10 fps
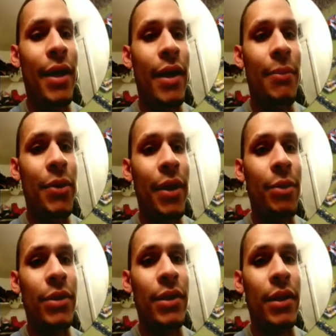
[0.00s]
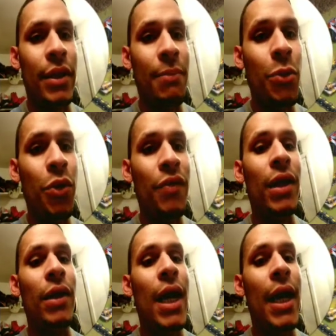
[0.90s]
you're able to move in a
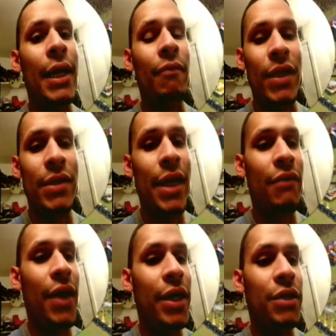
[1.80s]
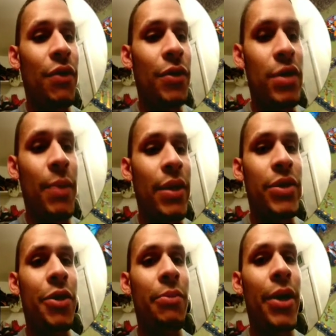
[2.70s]
line and take advantage of all the spells that
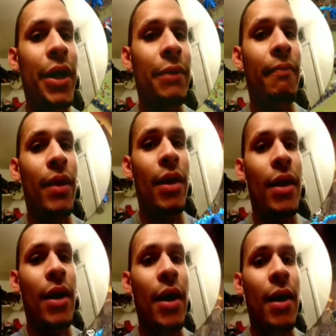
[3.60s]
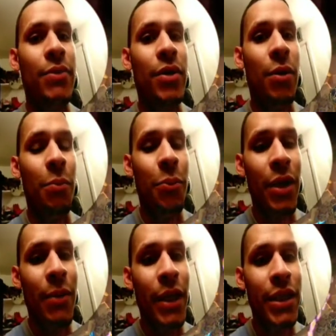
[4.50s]
you're bringing. So pretty
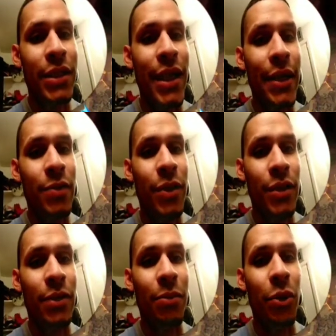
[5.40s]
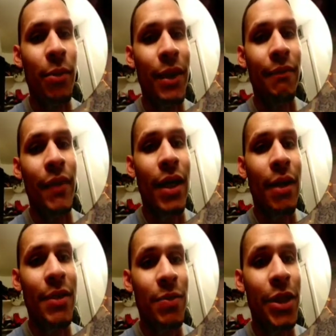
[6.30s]
much textbook deployment,
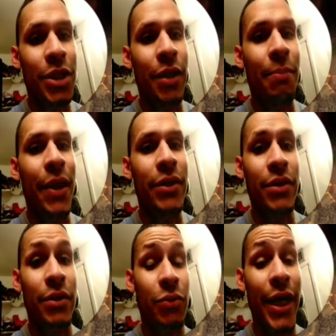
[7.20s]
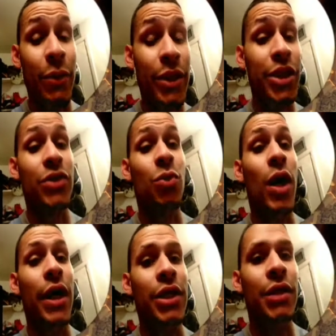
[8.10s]
especially compared to the raid we just
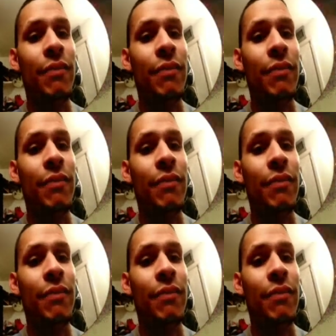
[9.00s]
watched.